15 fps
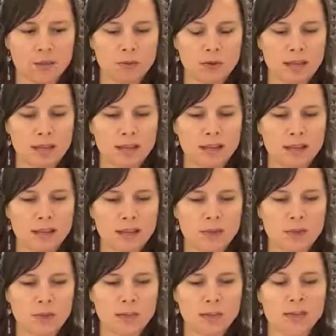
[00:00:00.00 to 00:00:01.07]

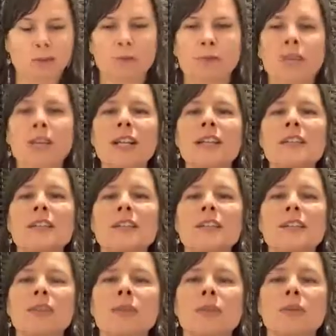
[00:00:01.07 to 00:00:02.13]
it
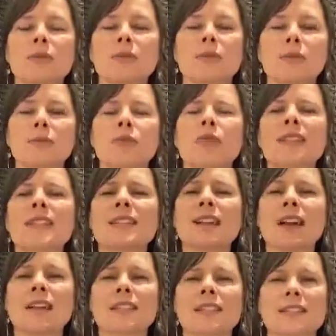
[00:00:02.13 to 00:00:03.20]
frees you. It frees
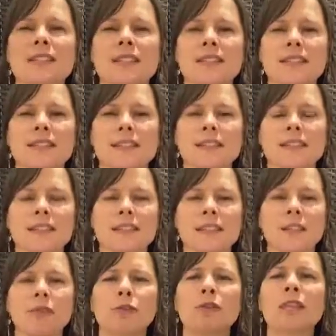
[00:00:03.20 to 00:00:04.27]
us.
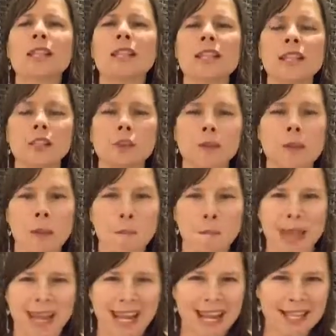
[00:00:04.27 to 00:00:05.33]
It frees us from the
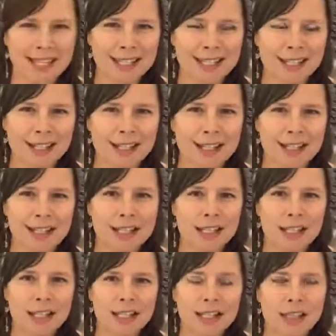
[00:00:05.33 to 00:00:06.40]
pain
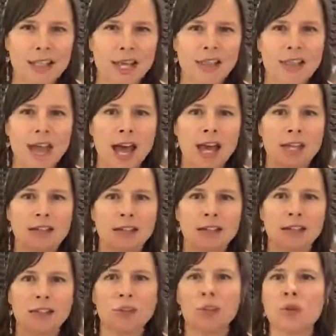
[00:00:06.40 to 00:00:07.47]
that
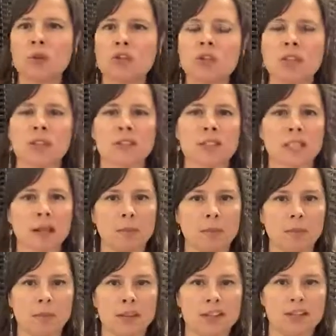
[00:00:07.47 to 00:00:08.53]
illusion of
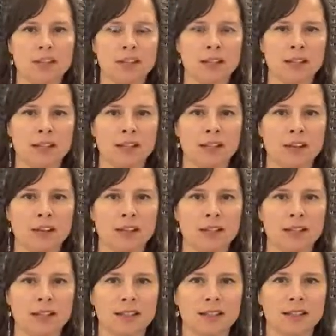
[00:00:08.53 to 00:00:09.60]
separation has
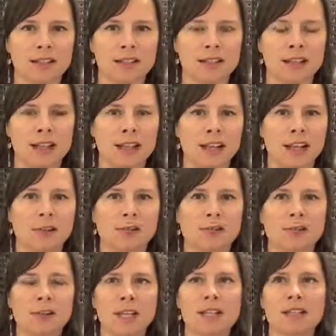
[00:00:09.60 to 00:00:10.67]
caused us. It
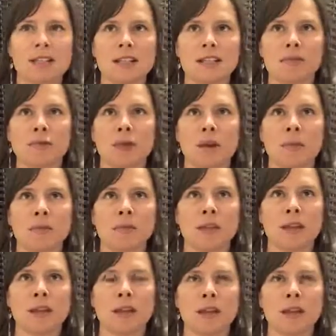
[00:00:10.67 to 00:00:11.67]
frees us from